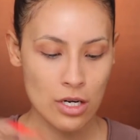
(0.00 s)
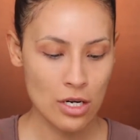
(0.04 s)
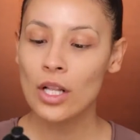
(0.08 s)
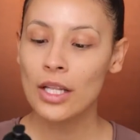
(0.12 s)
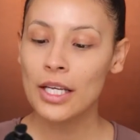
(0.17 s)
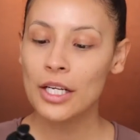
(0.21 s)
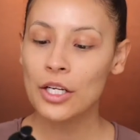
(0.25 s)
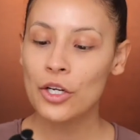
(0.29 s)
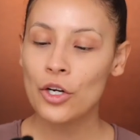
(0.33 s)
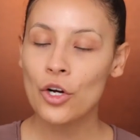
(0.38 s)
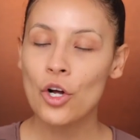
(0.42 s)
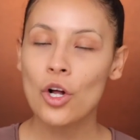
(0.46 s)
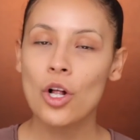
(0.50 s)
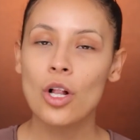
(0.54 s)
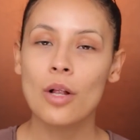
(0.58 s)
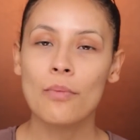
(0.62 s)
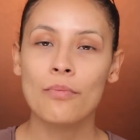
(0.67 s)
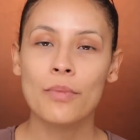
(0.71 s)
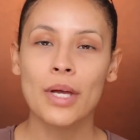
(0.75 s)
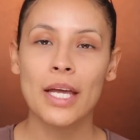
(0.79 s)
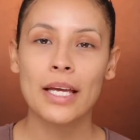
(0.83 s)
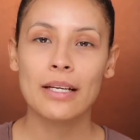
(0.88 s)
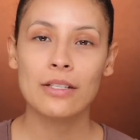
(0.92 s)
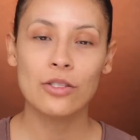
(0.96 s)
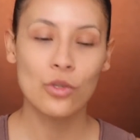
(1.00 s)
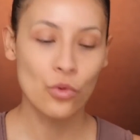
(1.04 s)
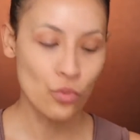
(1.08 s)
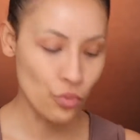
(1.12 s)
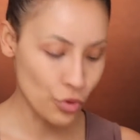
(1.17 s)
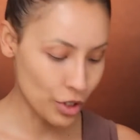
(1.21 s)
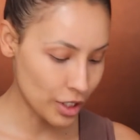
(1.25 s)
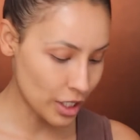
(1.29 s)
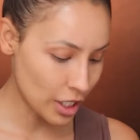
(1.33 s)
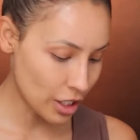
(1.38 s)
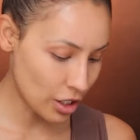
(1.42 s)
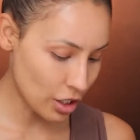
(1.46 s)
LA Girl makes
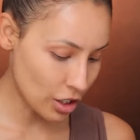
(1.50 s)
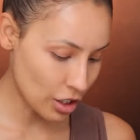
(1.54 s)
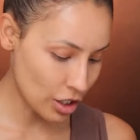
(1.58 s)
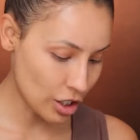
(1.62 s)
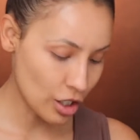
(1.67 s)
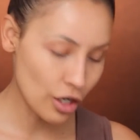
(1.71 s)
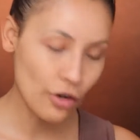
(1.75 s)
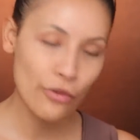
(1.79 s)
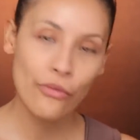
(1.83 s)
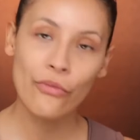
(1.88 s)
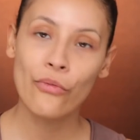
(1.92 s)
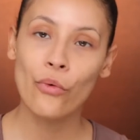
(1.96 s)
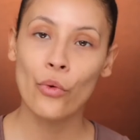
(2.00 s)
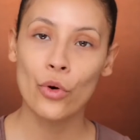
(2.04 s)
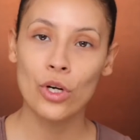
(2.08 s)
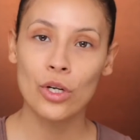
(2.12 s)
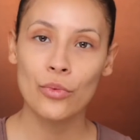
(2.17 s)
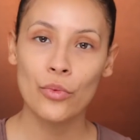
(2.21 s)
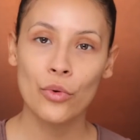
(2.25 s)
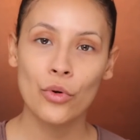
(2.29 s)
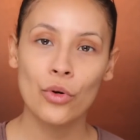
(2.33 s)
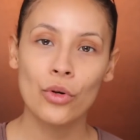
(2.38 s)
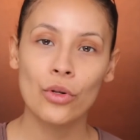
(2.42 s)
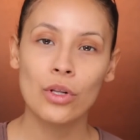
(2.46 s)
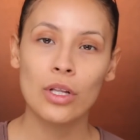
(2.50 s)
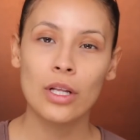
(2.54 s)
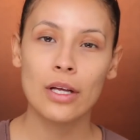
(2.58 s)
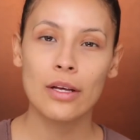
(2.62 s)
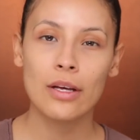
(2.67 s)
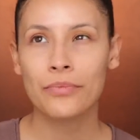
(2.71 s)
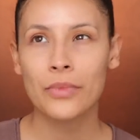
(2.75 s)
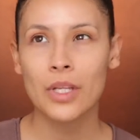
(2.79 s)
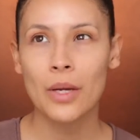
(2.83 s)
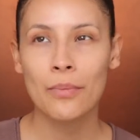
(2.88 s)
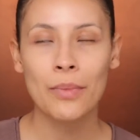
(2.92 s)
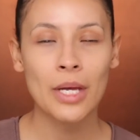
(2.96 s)
really good, affordable
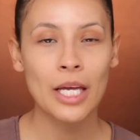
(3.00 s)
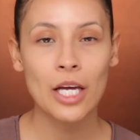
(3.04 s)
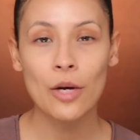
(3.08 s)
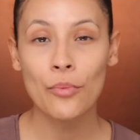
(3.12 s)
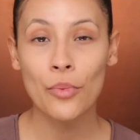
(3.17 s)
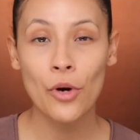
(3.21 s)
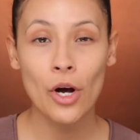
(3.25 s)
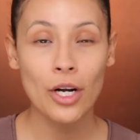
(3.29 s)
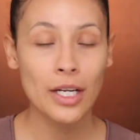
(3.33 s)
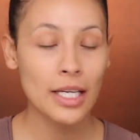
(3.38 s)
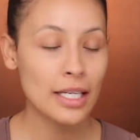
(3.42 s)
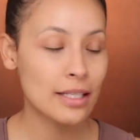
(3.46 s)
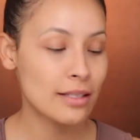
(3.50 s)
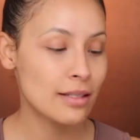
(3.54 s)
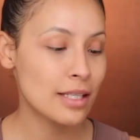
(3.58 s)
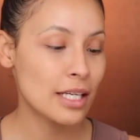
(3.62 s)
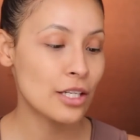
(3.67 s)
makeup products.